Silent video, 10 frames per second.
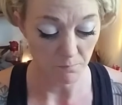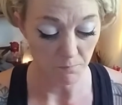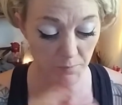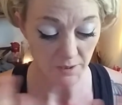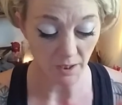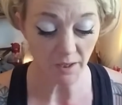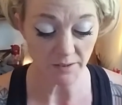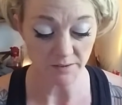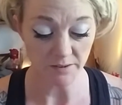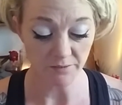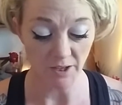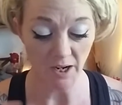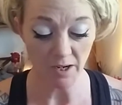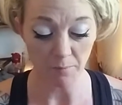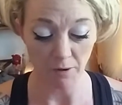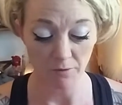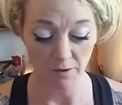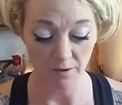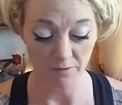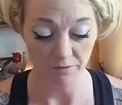because of the high amount
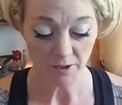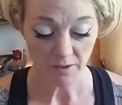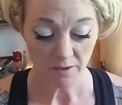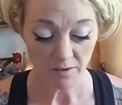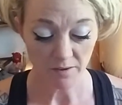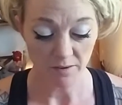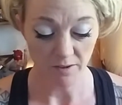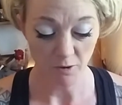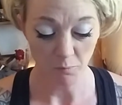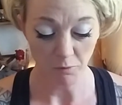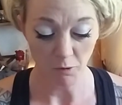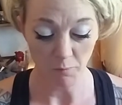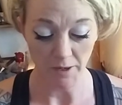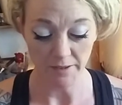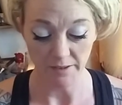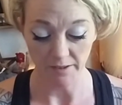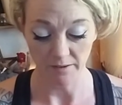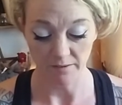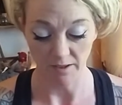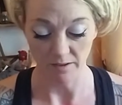of theobromine it
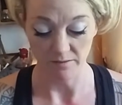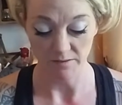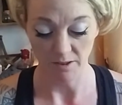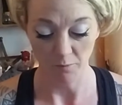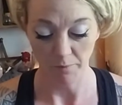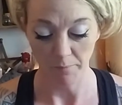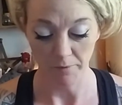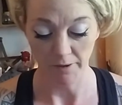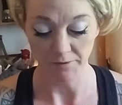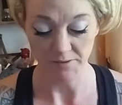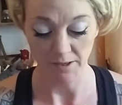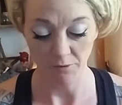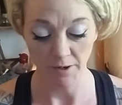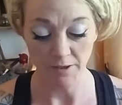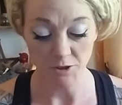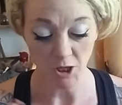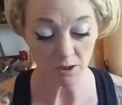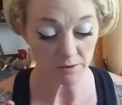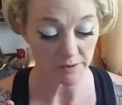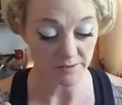contains. I hope I pronounced that right.
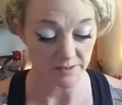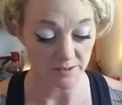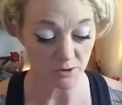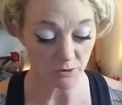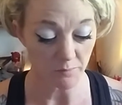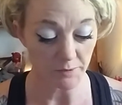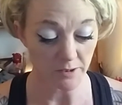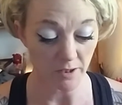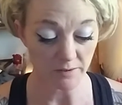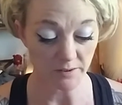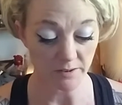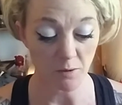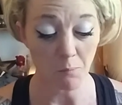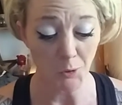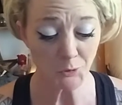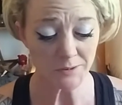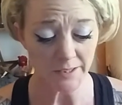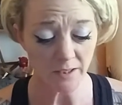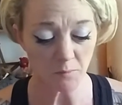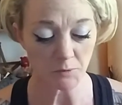Chocolate is extremely toxic to most
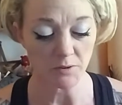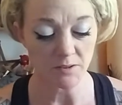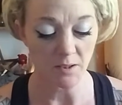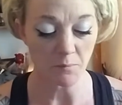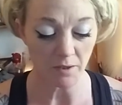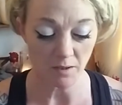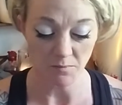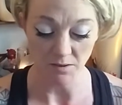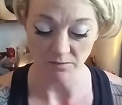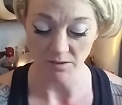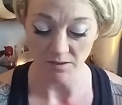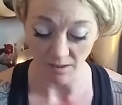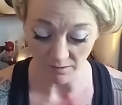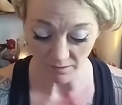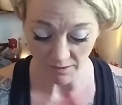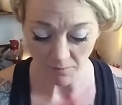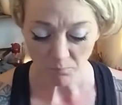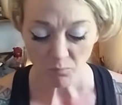animals, sometimes even deadly.